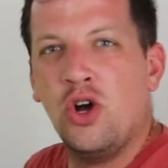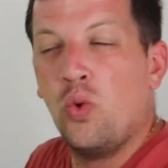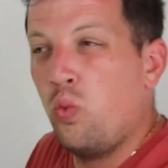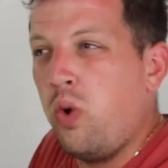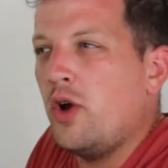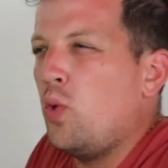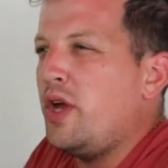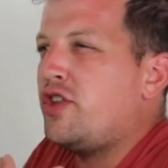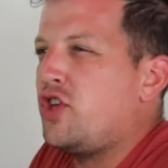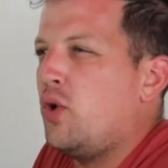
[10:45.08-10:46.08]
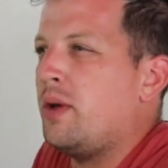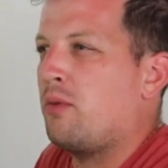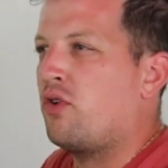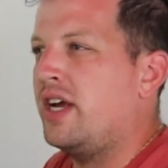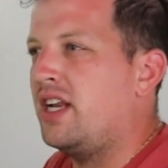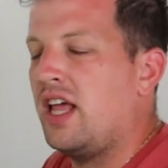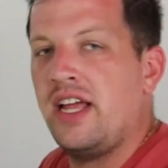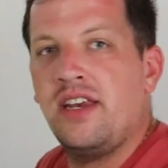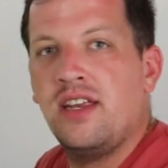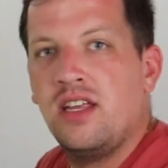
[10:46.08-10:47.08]
What are we doing,
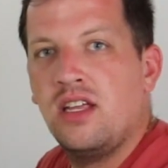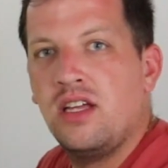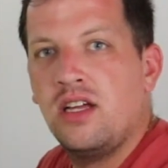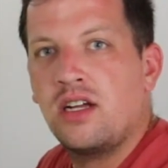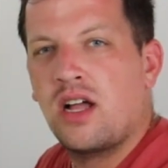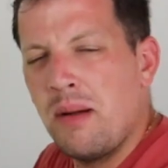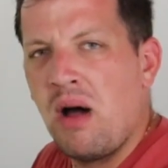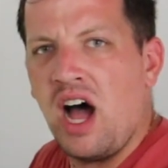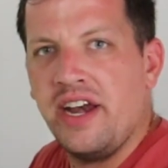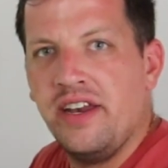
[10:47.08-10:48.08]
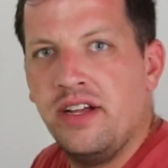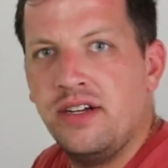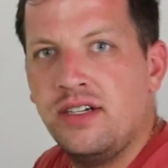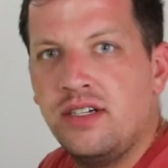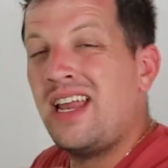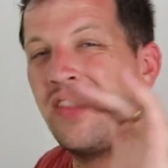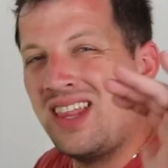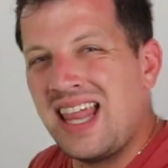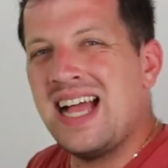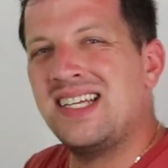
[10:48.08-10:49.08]
Marineland? Come on. Now the
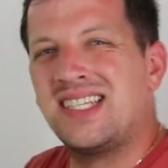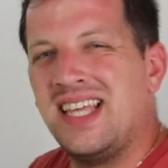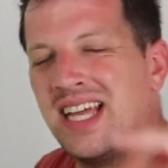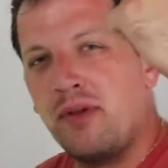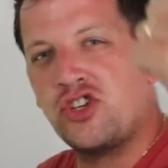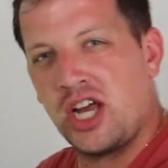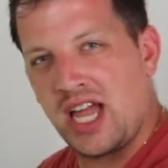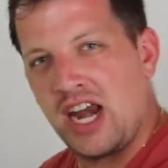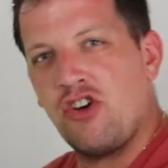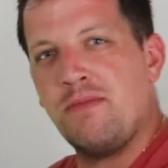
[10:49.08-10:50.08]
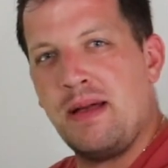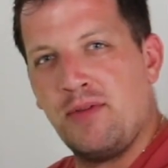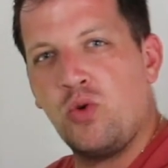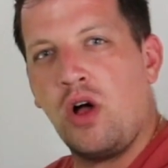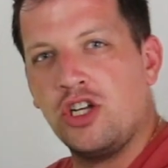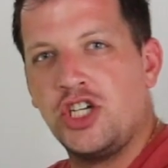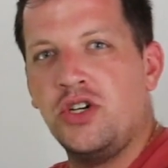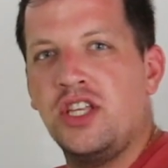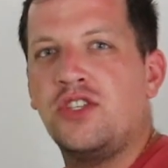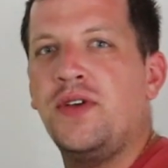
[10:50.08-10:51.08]
last thing, which I kind of remembered while
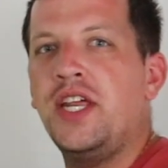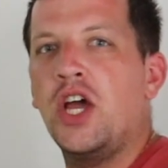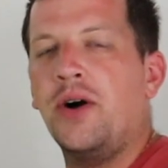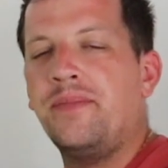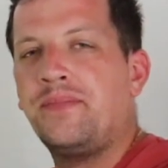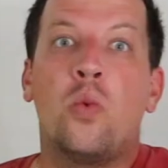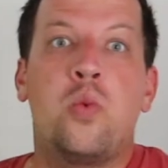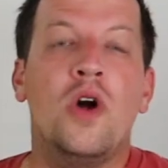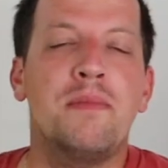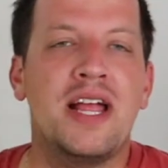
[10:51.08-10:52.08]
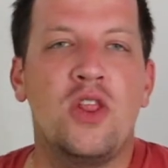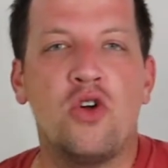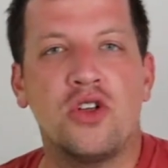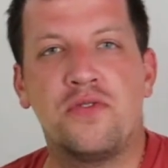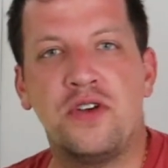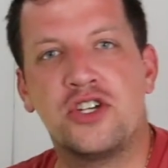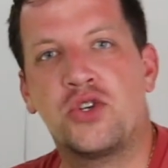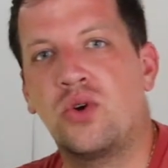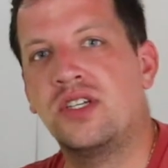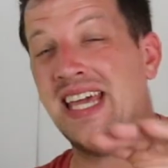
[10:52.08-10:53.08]
shooting this video, one of my local fish
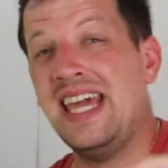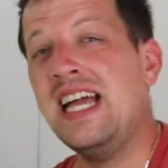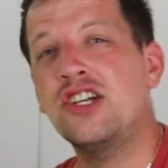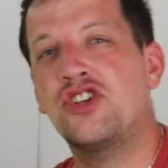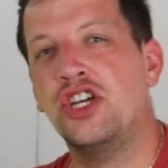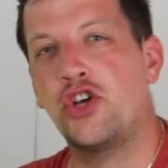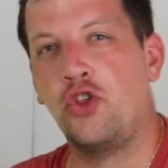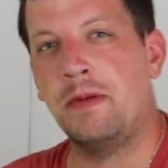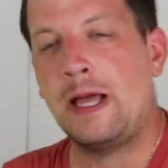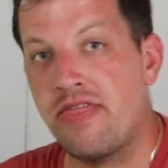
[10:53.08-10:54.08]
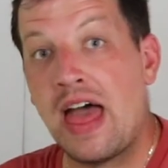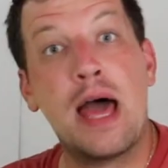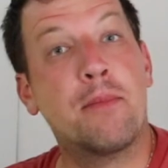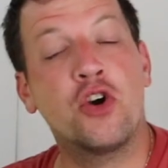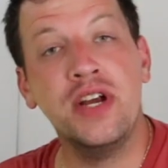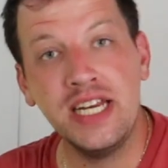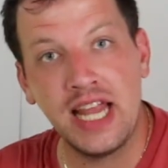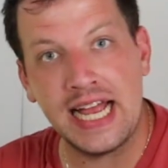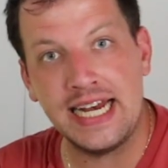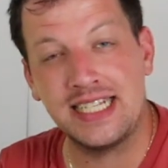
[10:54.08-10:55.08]
stores, he actually told me that
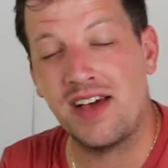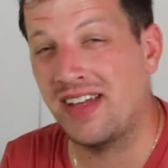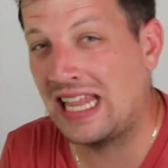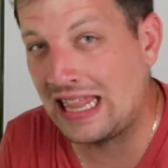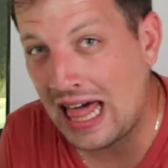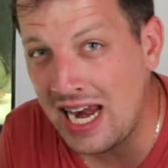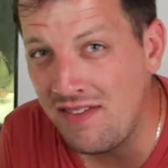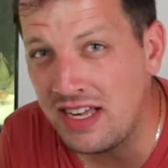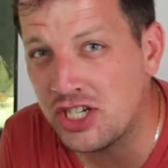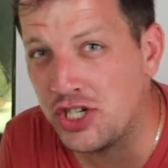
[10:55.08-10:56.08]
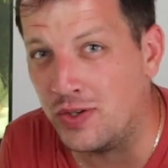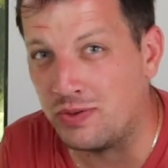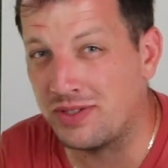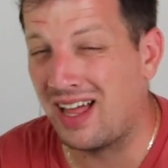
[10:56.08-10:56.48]
Marineland is having a lot of issues